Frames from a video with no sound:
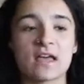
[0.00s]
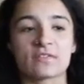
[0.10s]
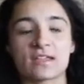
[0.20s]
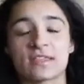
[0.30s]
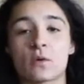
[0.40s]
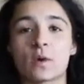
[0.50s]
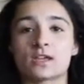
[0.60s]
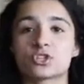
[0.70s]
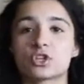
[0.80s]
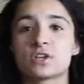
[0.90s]
that they
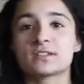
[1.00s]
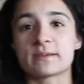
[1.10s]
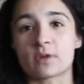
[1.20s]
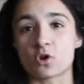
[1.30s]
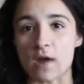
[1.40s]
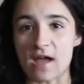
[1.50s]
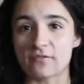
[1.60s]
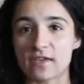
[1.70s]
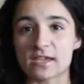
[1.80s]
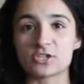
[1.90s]
want a certain
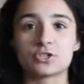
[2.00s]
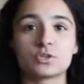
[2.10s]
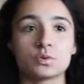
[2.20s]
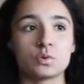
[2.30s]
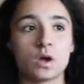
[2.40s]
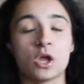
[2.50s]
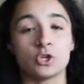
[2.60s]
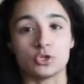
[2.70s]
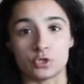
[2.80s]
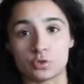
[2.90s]
demographic to
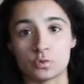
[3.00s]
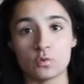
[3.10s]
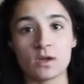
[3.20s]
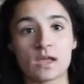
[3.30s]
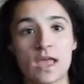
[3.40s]
do,